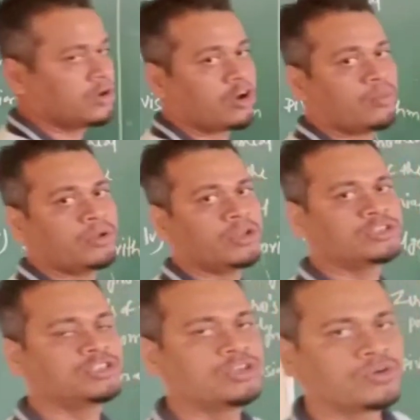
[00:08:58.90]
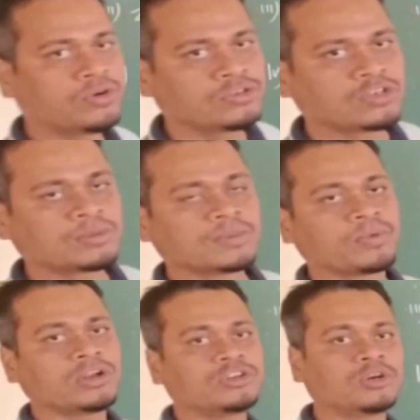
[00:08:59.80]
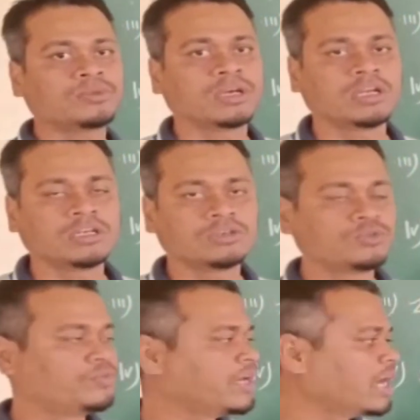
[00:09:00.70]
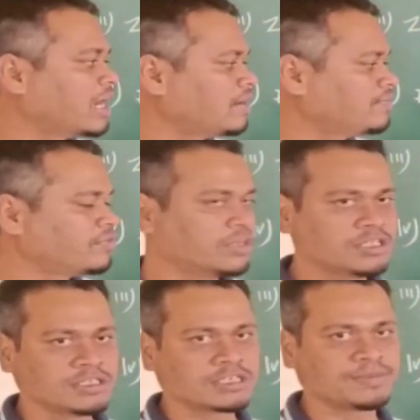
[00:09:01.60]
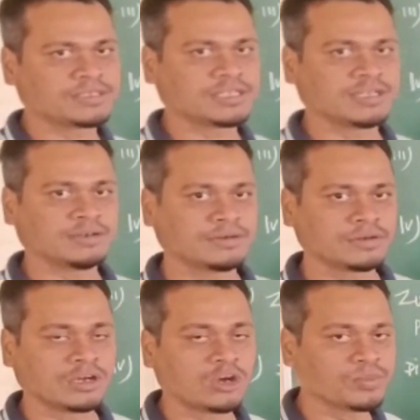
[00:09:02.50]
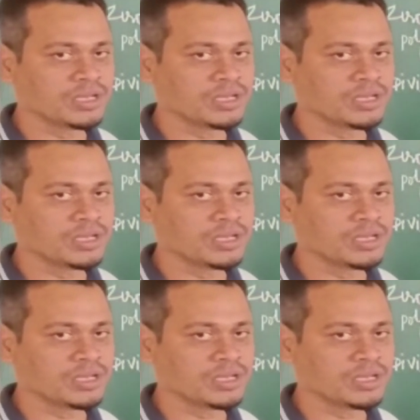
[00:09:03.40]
How many zeros of the polynomial do we have for this expression? How